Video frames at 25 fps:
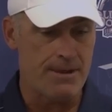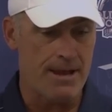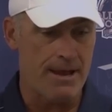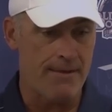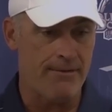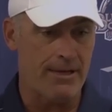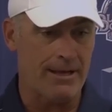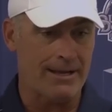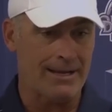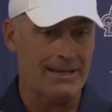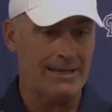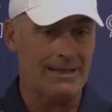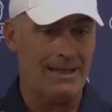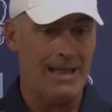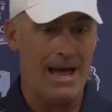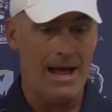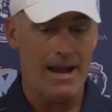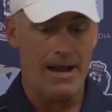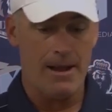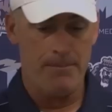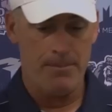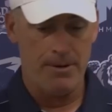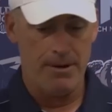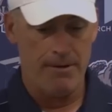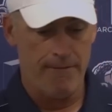Dave, that can
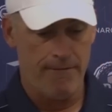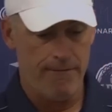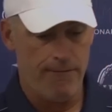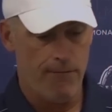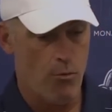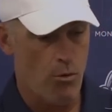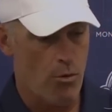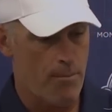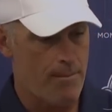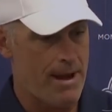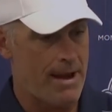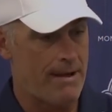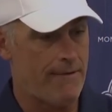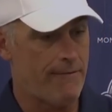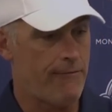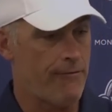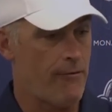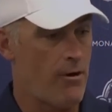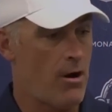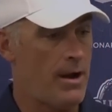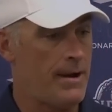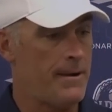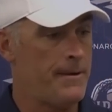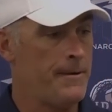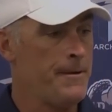line up in a 4-man
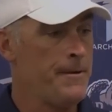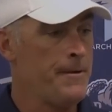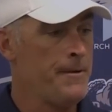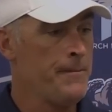front